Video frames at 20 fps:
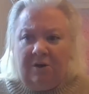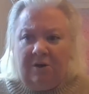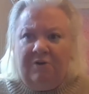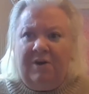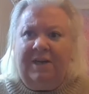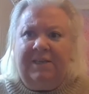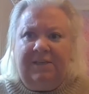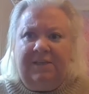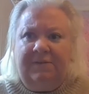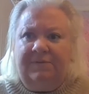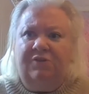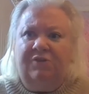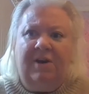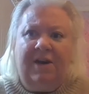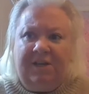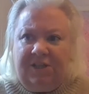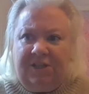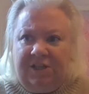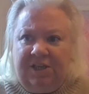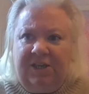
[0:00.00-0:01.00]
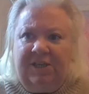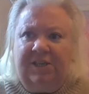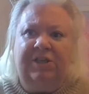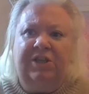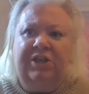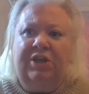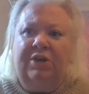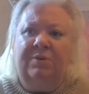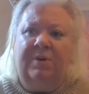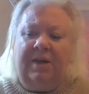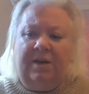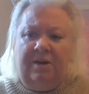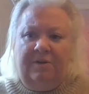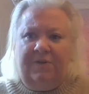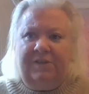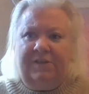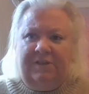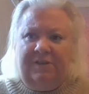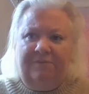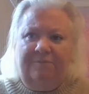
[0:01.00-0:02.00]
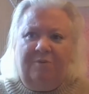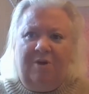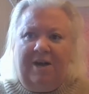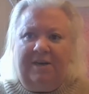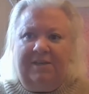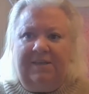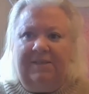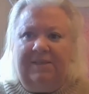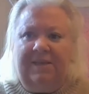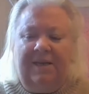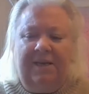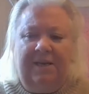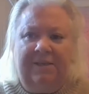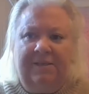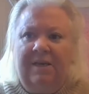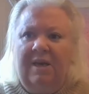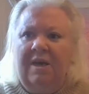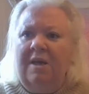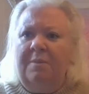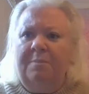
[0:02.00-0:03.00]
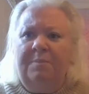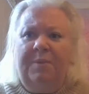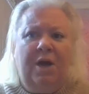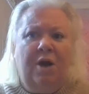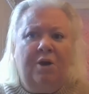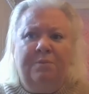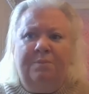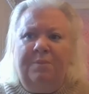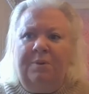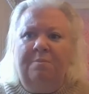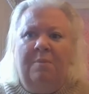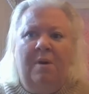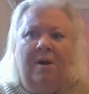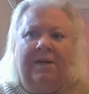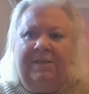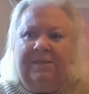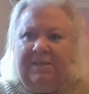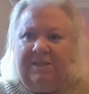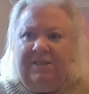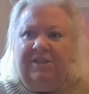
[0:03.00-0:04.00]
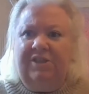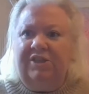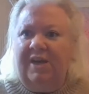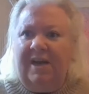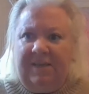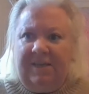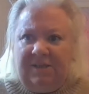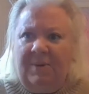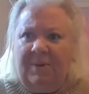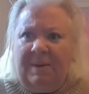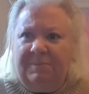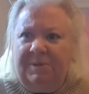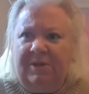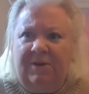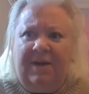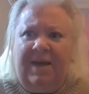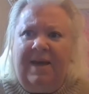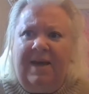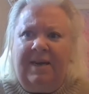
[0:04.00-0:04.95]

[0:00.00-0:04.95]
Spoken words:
creative strategies, new innovative practices. Be open-minded to chat to absolutely